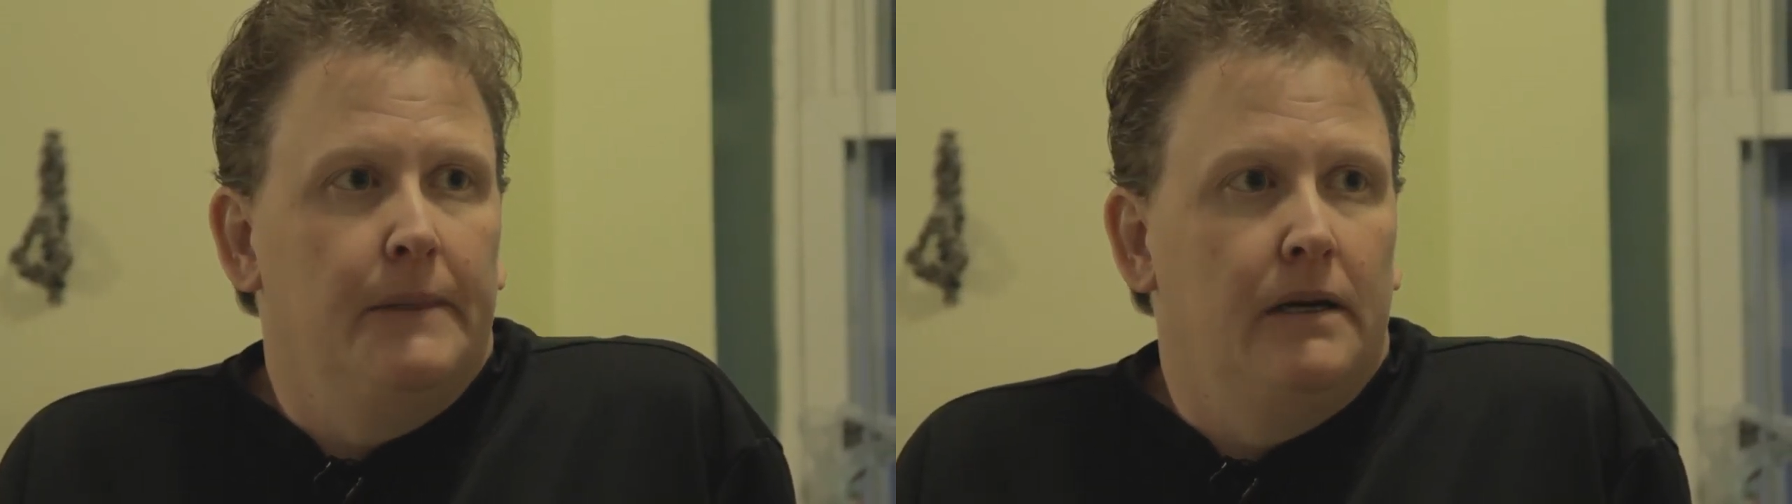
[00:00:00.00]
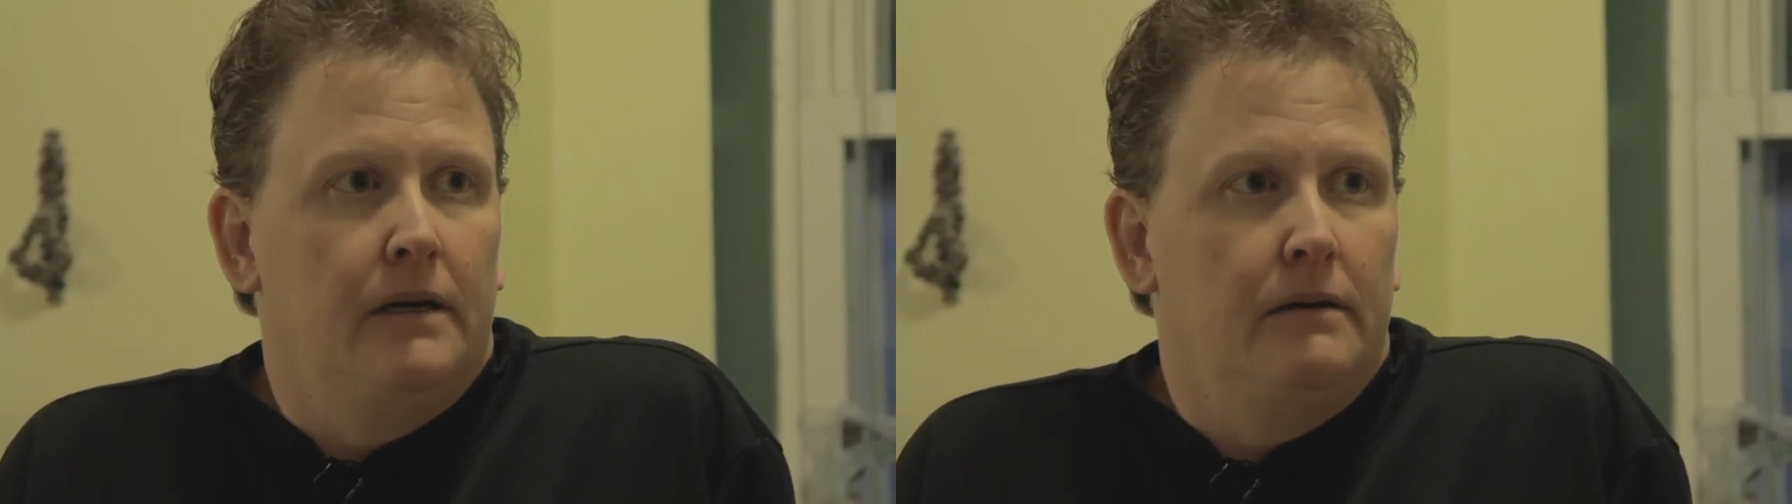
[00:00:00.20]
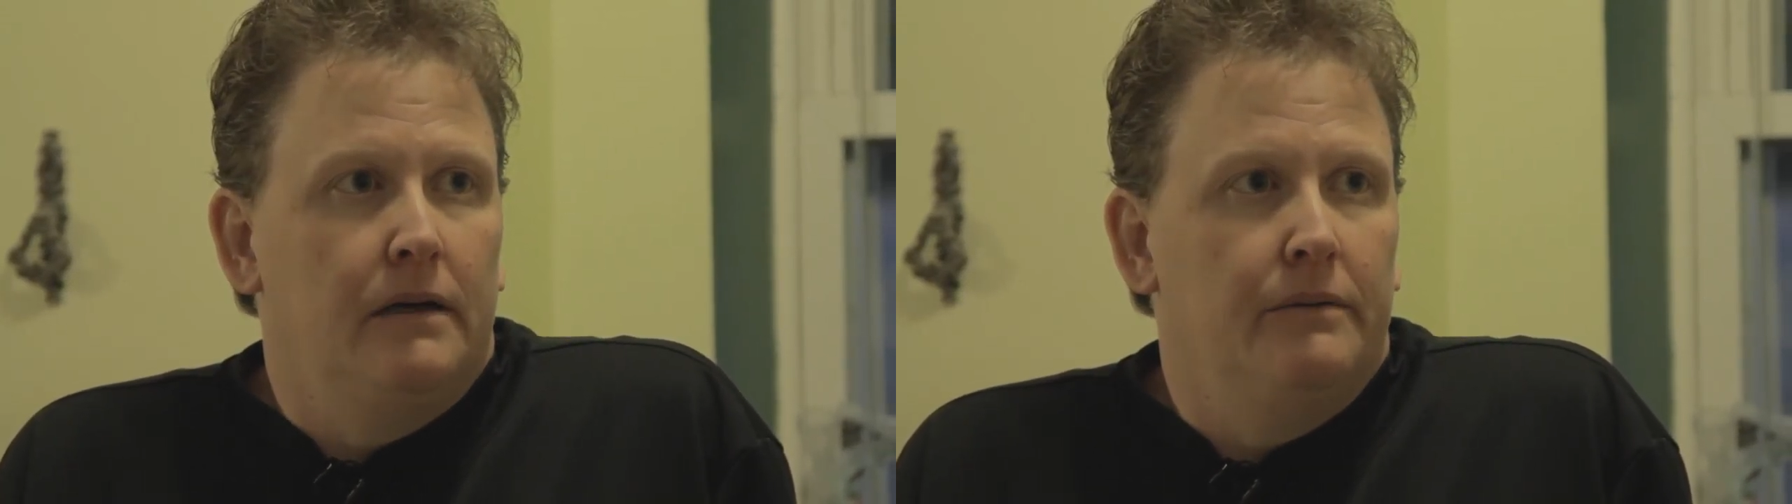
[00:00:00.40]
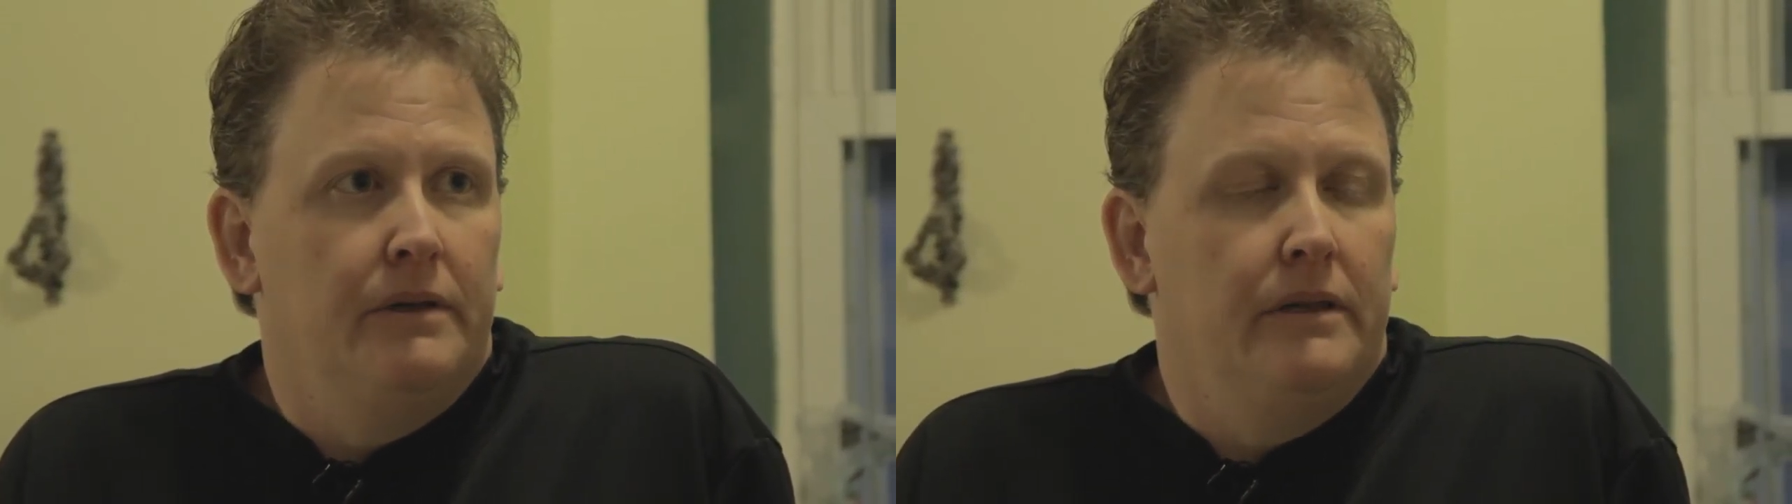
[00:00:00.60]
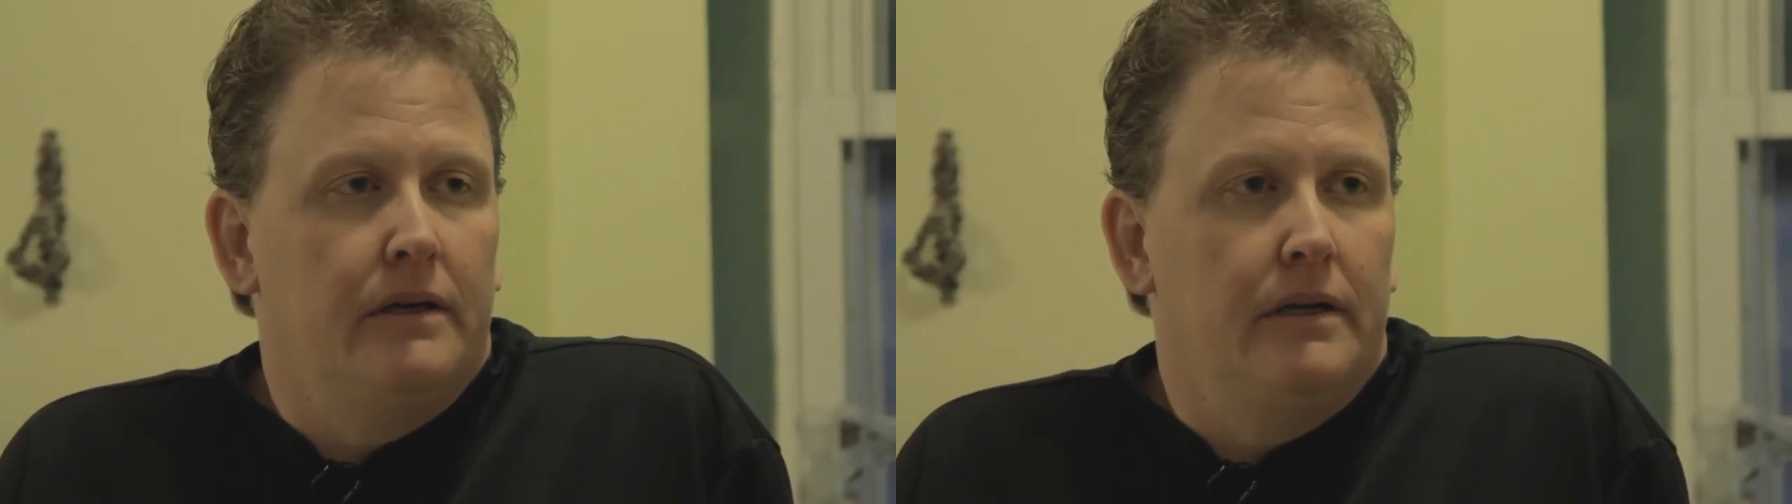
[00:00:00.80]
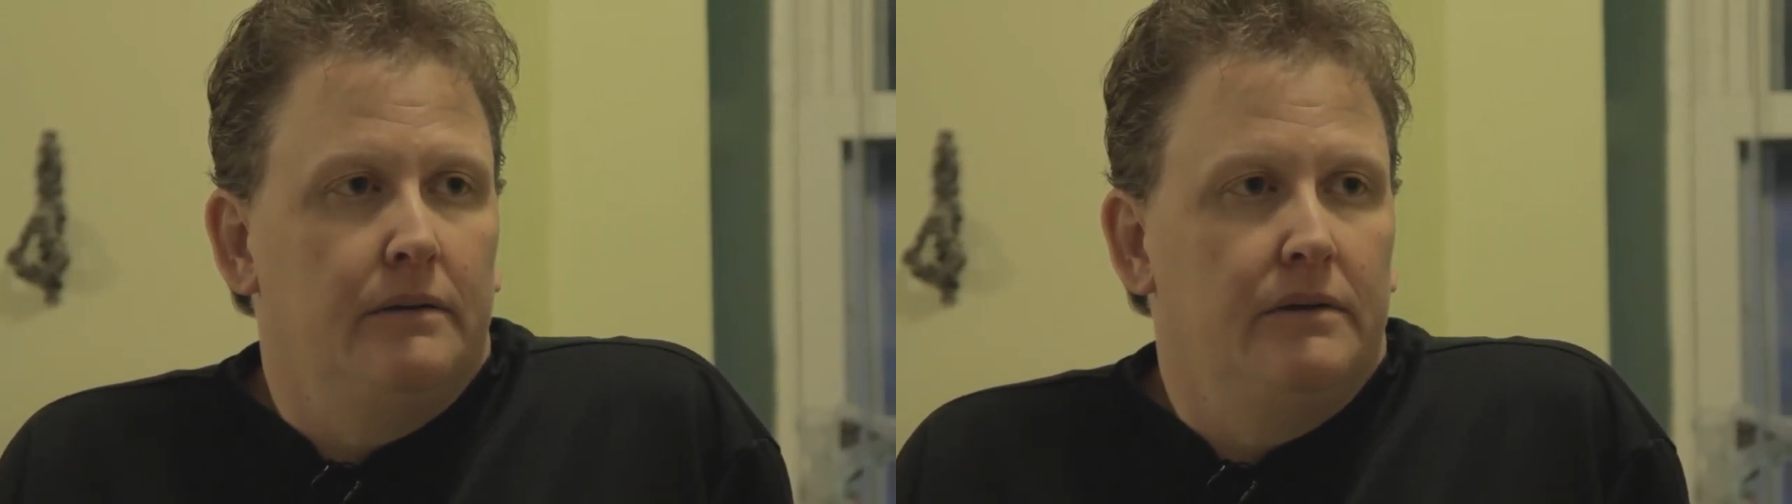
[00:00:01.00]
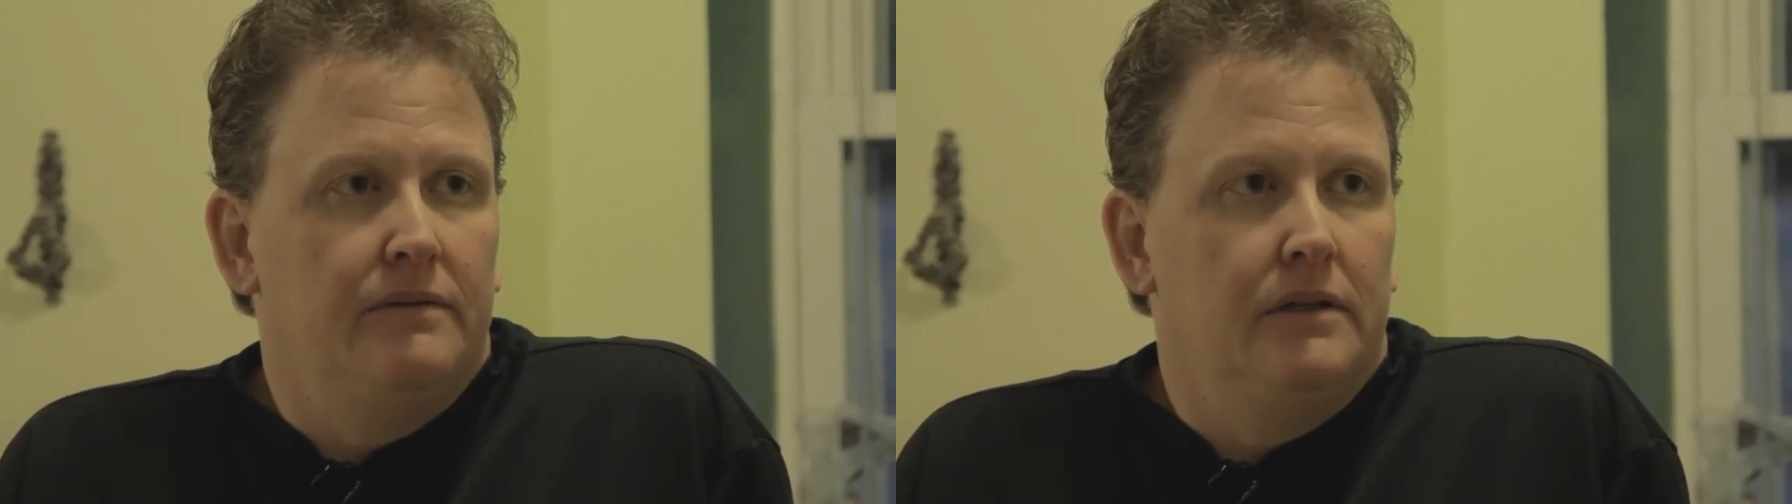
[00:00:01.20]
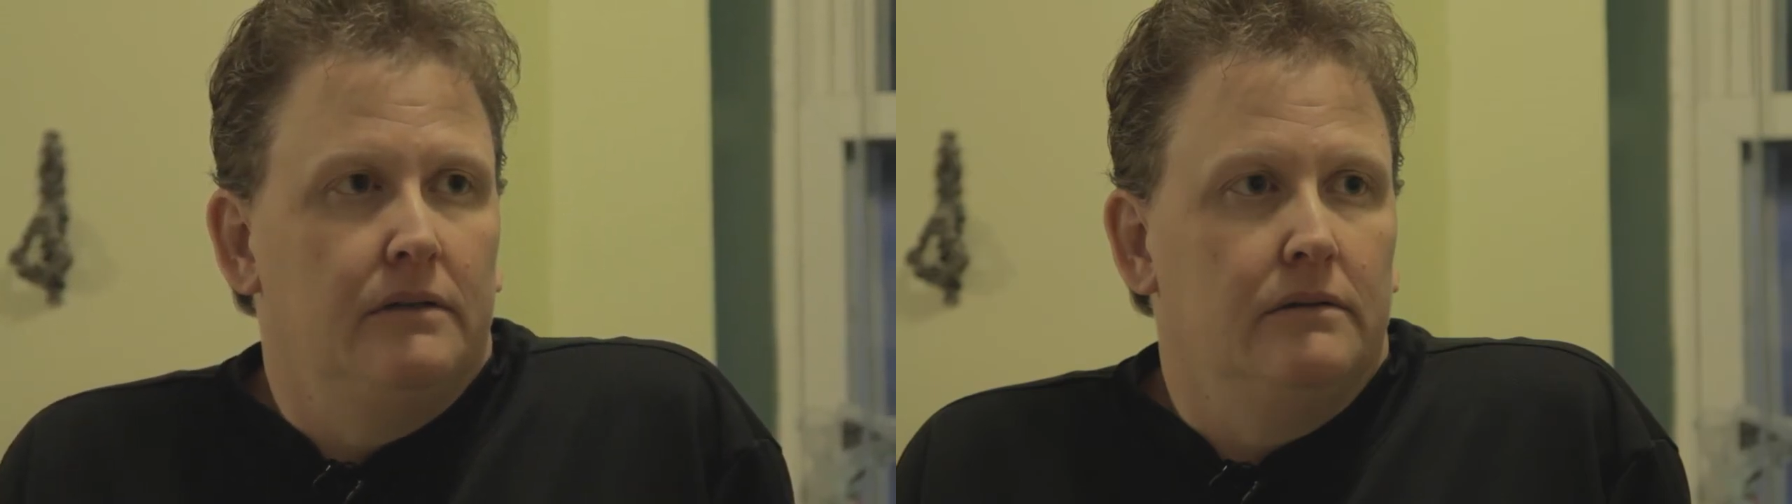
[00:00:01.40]
I really thought I would
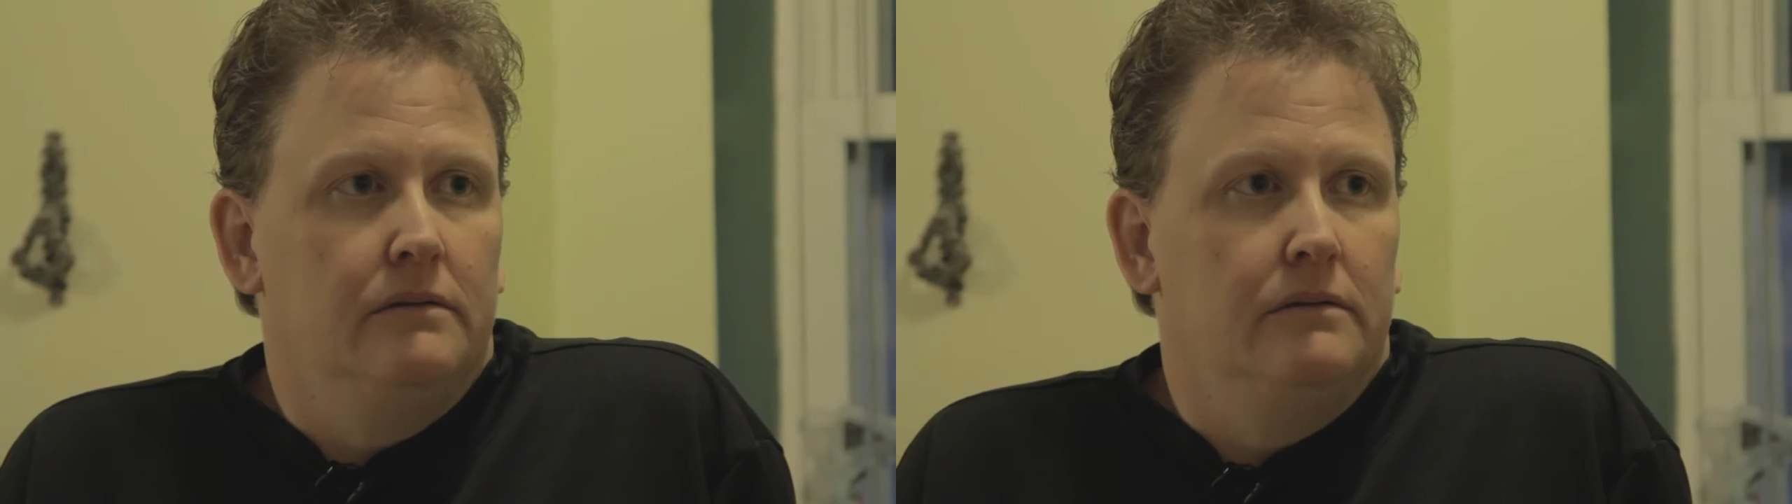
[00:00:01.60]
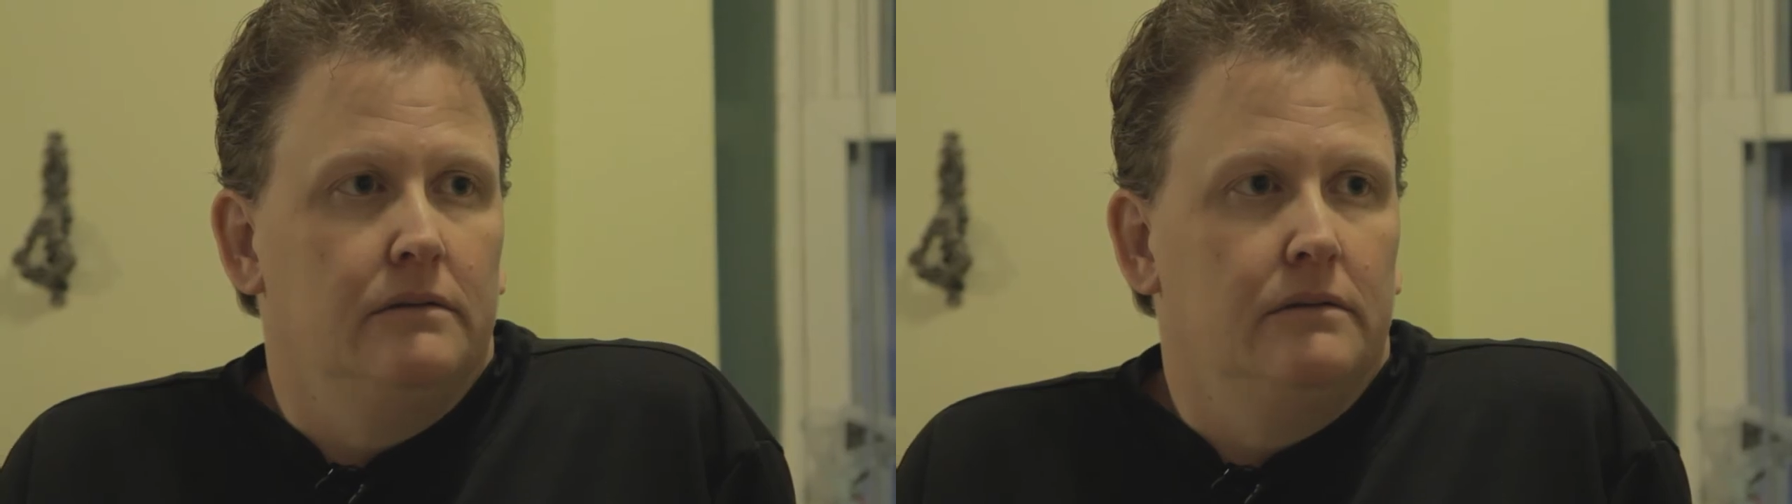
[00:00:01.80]
feel